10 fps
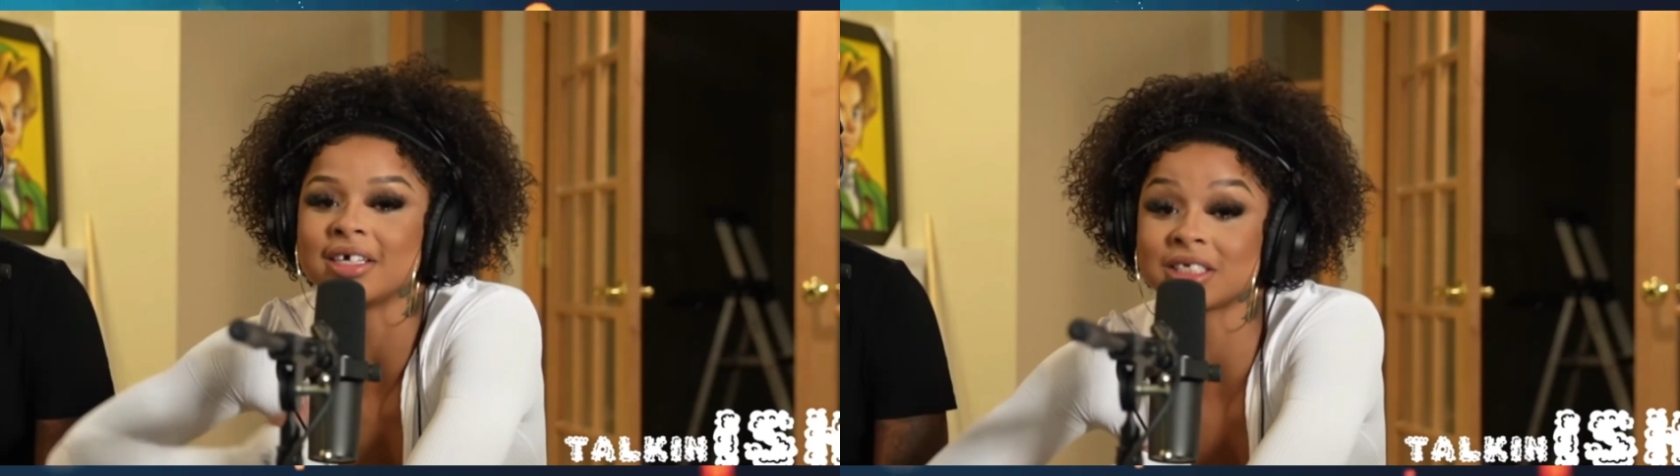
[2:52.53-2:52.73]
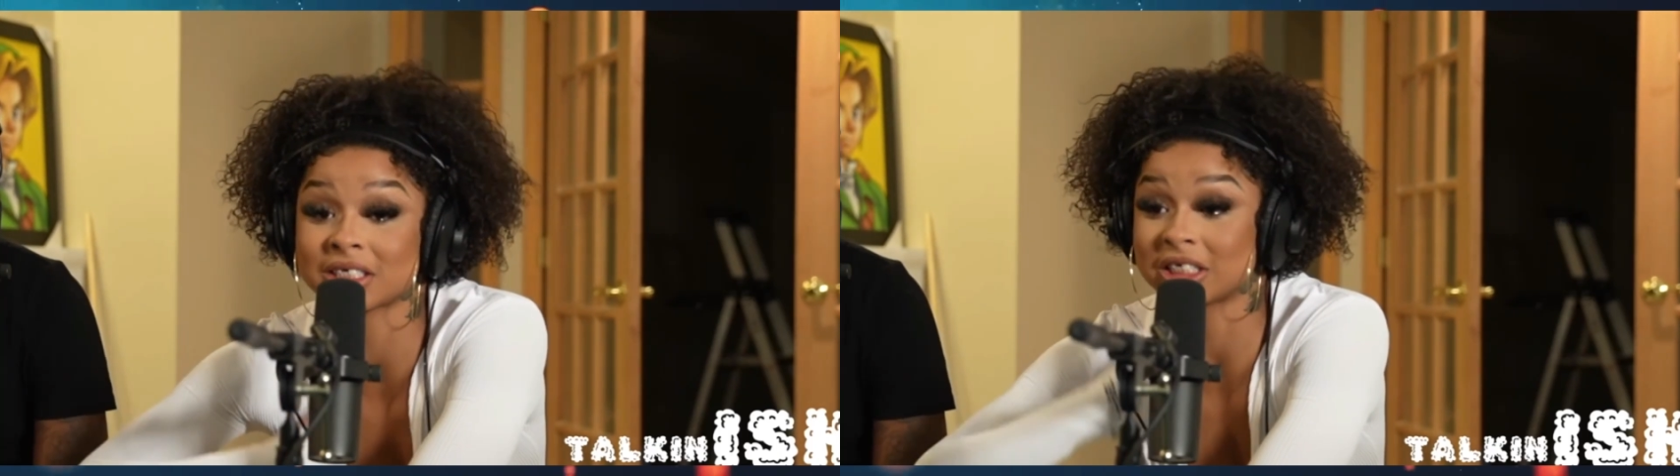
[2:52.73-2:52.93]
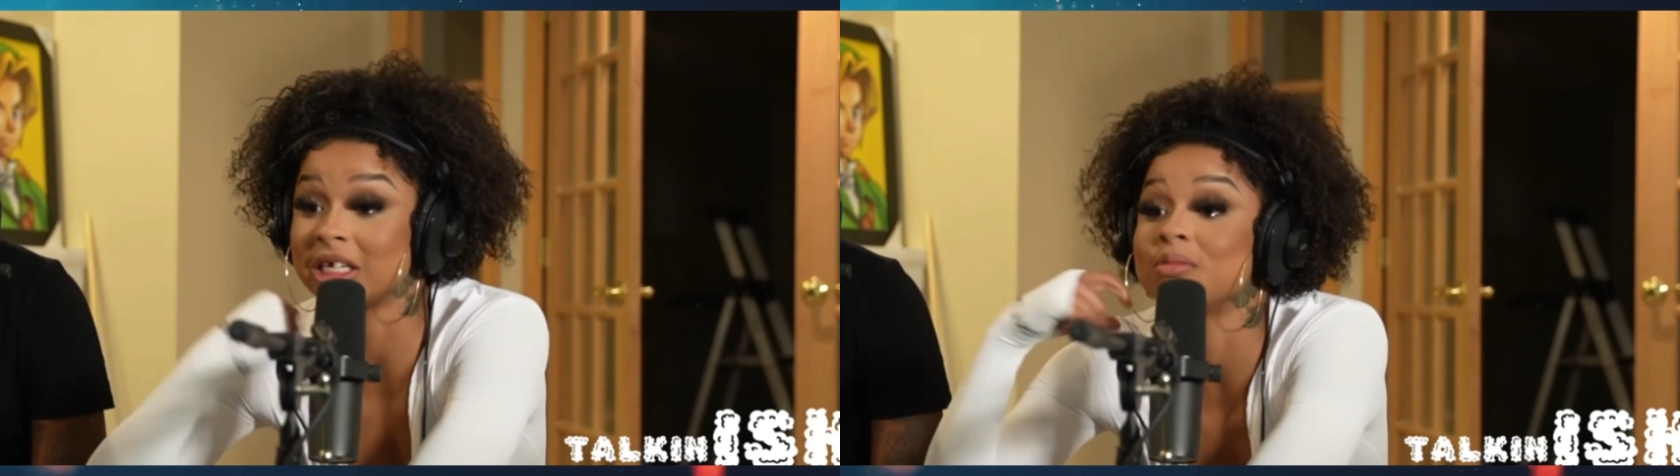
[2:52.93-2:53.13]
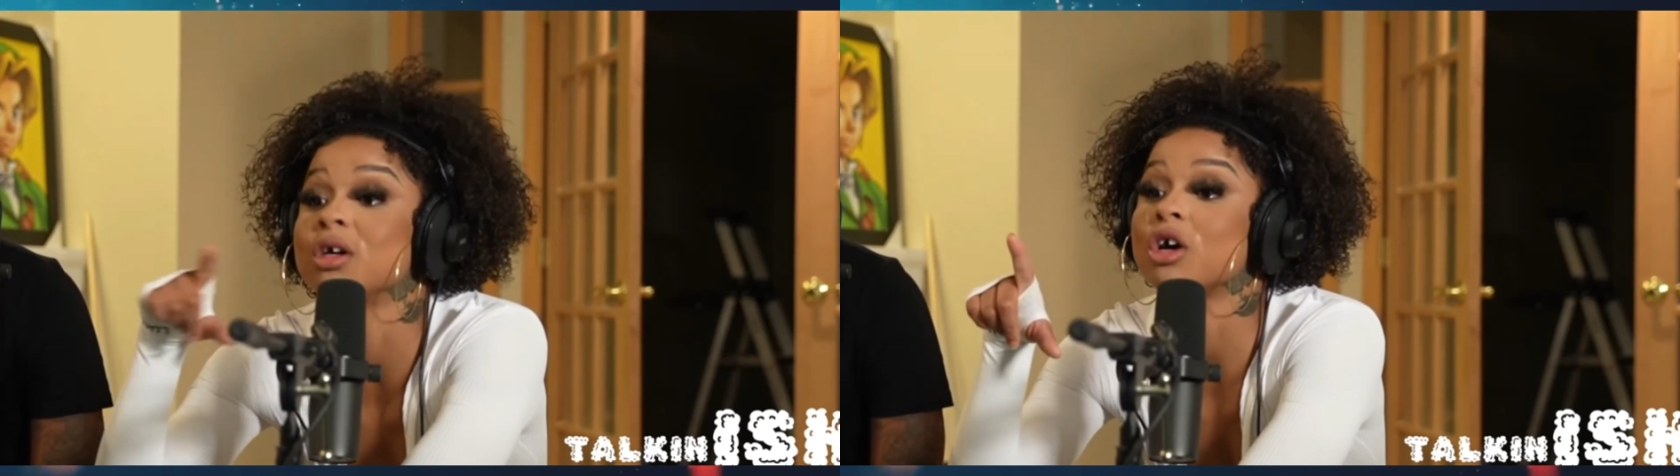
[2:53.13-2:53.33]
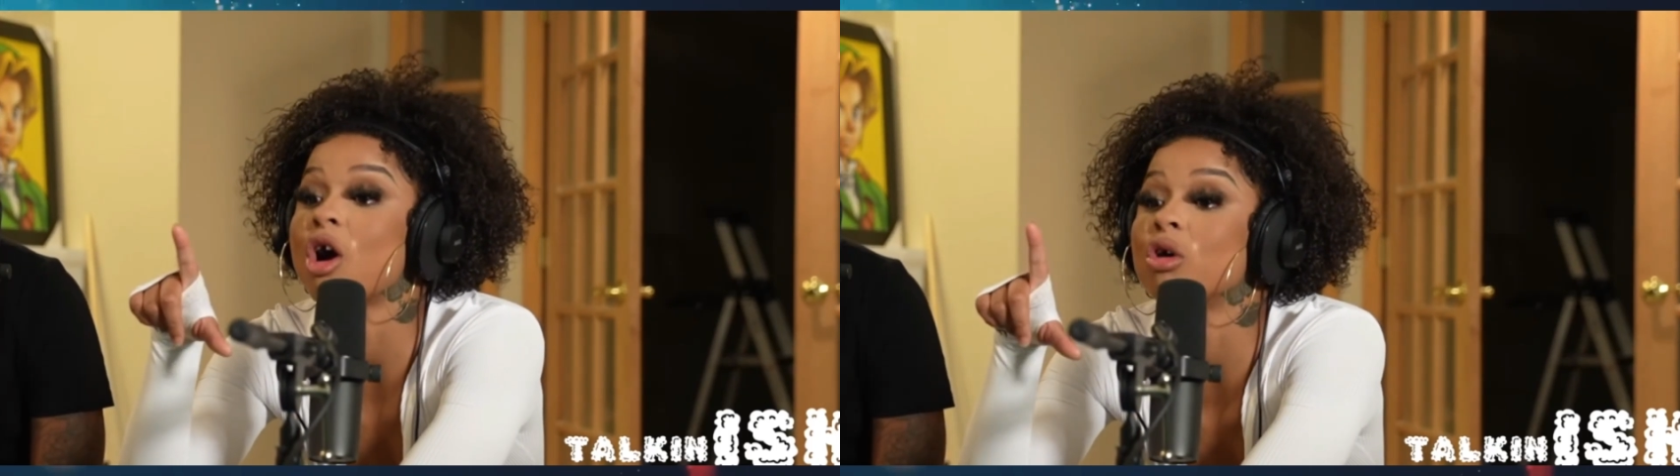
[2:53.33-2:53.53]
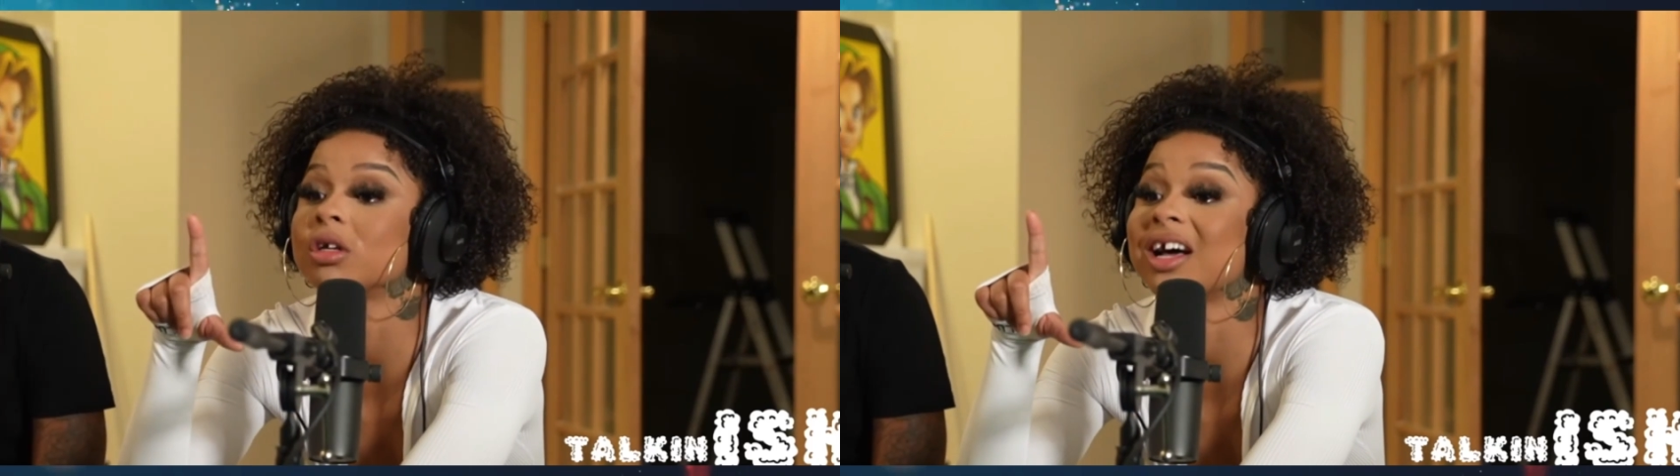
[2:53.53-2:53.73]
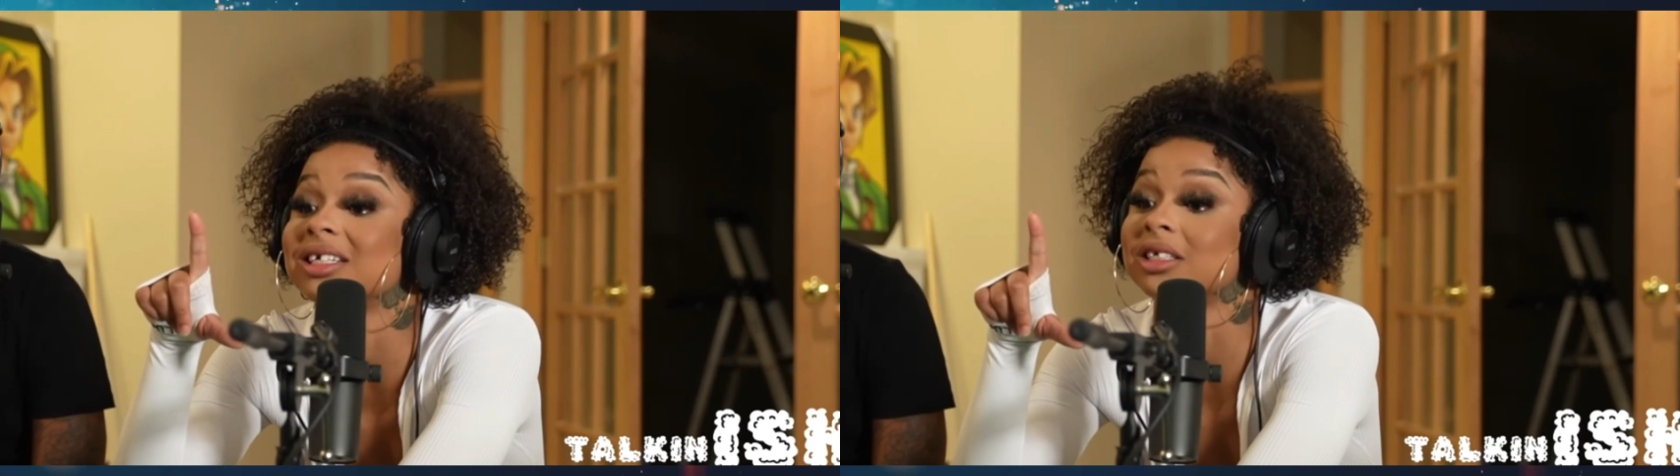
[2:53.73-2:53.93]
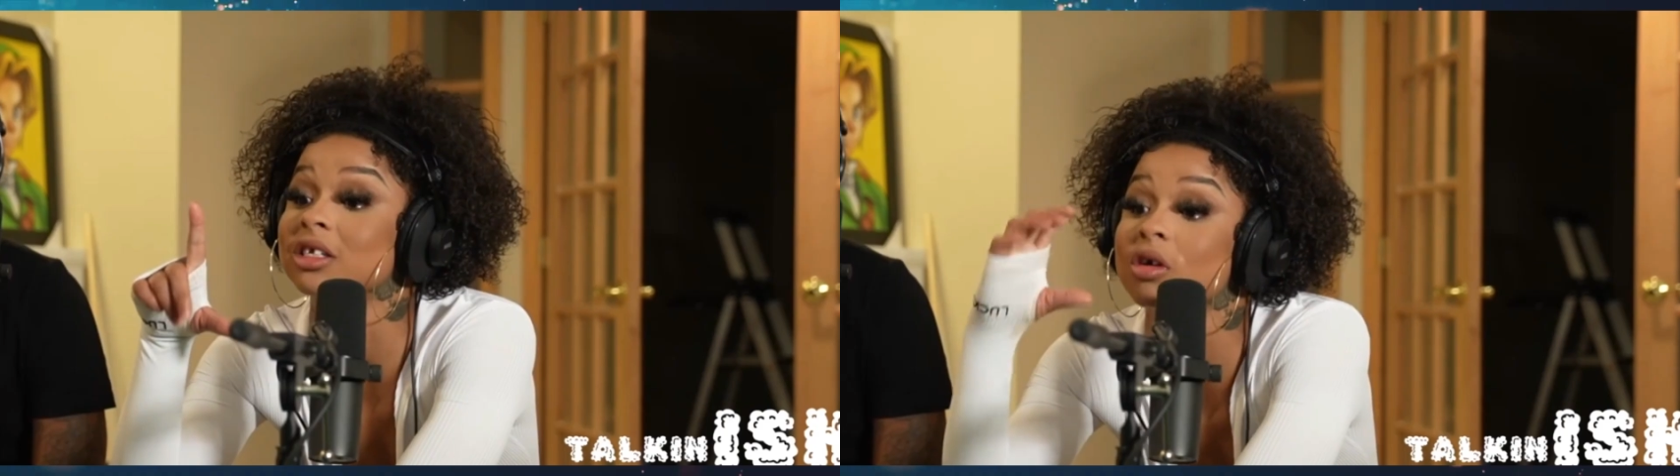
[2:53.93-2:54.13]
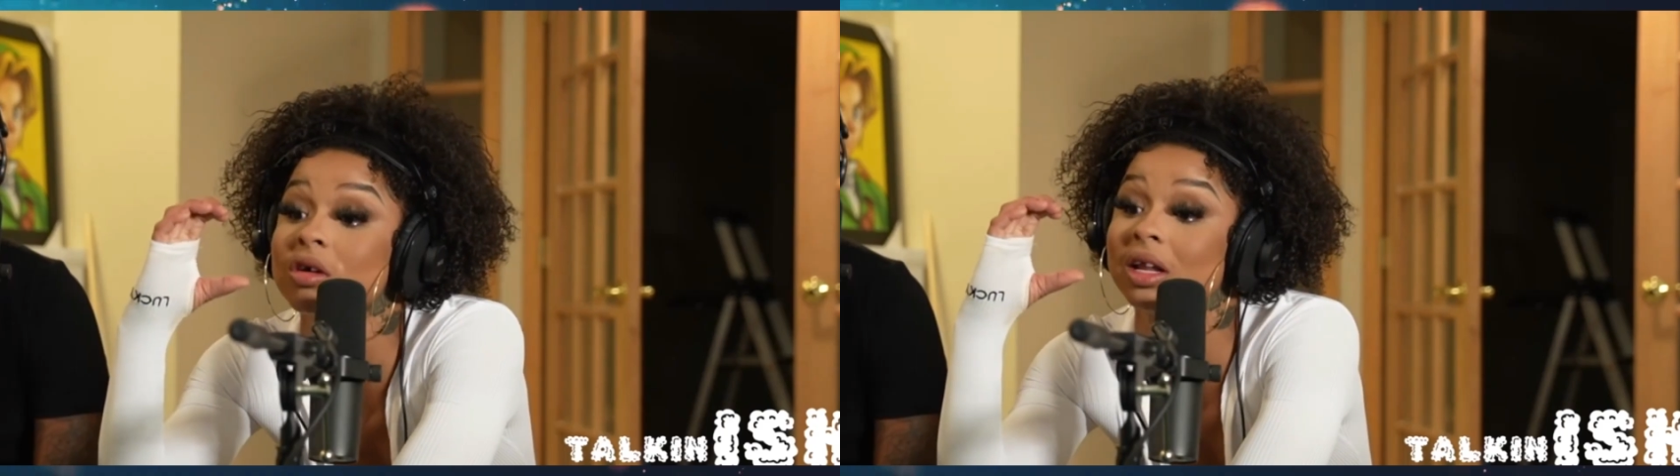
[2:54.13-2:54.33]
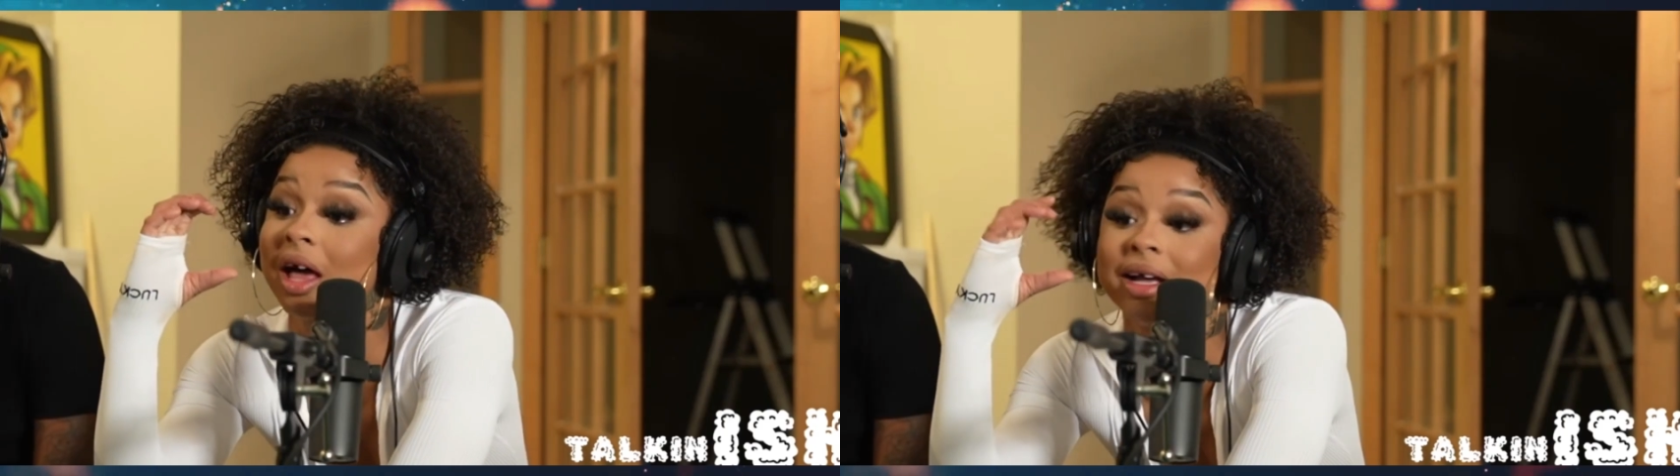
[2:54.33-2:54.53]
on improving his basketball
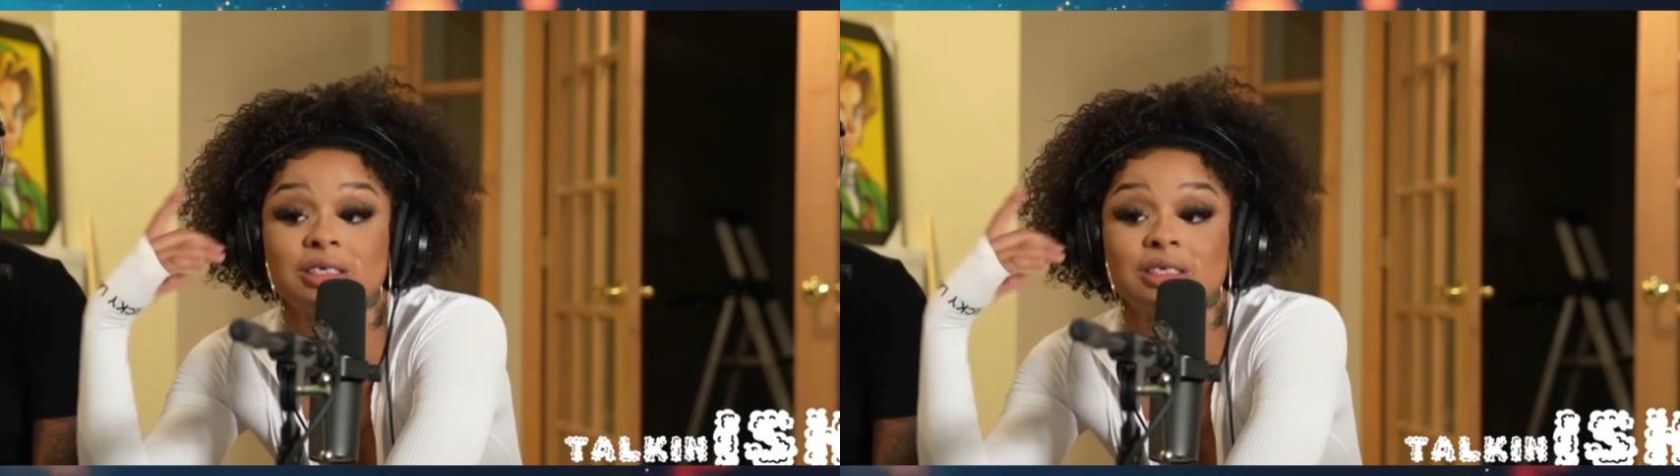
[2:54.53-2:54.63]
skills.